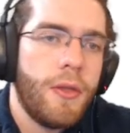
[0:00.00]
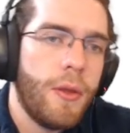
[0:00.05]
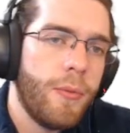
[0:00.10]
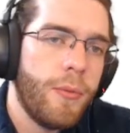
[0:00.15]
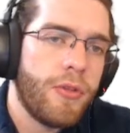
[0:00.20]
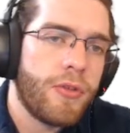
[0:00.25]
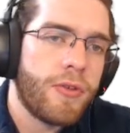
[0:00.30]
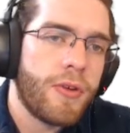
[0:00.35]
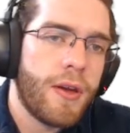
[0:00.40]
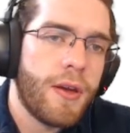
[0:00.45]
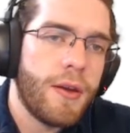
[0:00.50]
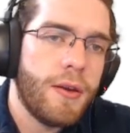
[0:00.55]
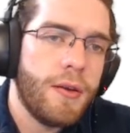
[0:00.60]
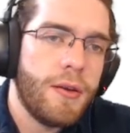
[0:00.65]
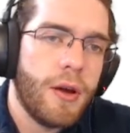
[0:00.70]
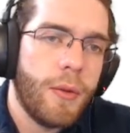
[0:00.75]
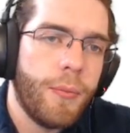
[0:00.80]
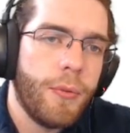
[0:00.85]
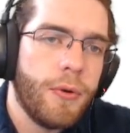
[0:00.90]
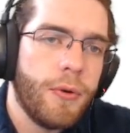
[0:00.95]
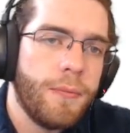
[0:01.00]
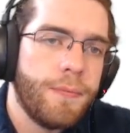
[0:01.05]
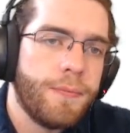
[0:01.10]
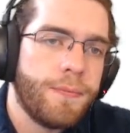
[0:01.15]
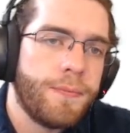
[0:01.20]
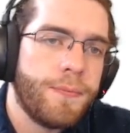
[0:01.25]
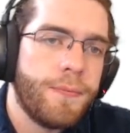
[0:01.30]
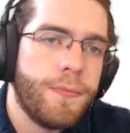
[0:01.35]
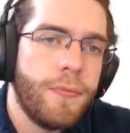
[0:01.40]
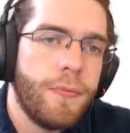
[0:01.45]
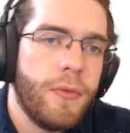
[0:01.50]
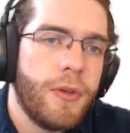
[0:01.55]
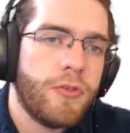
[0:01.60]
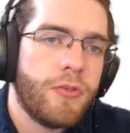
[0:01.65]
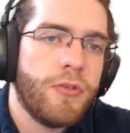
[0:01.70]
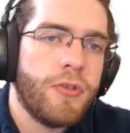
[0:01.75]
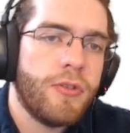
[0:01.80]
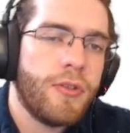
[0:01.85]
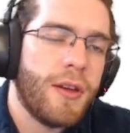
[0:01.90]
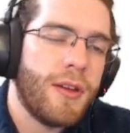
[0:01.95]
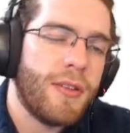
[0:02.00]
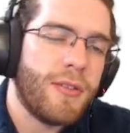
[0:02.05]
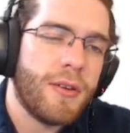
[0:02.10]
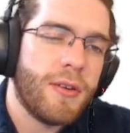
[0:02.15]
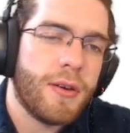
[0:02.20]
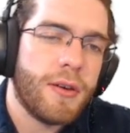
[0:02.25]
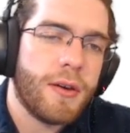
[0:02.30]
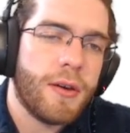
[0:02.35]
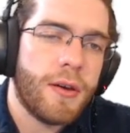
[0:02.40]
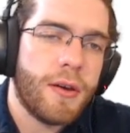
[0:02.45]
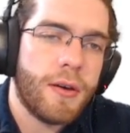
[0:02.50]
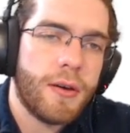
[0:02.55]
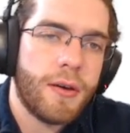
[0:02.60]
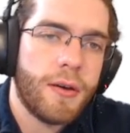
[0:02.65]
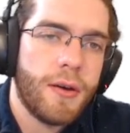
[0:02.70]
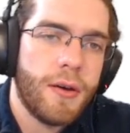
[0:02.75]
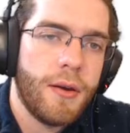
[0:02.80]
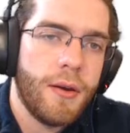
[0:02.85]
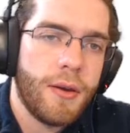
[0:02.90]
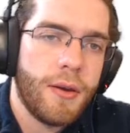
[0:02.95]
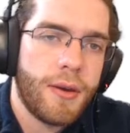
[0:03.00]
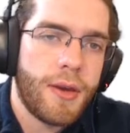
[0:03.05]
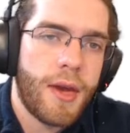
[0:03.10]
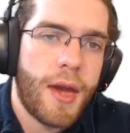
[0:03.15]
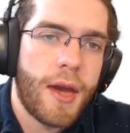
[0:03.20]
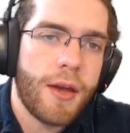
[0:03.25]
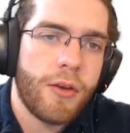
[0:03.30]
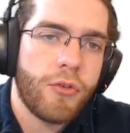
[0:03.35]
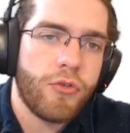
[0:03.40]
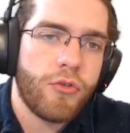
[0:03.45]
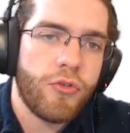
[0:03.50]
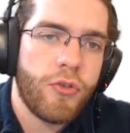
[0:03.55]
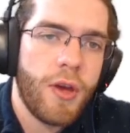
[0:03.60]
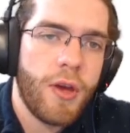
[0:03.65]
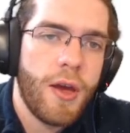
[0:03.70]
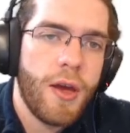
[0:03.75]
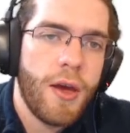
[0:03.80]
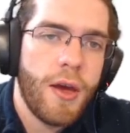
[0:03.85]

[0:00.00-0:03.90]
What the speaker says: Let me say double. Let's just say it's like a cache.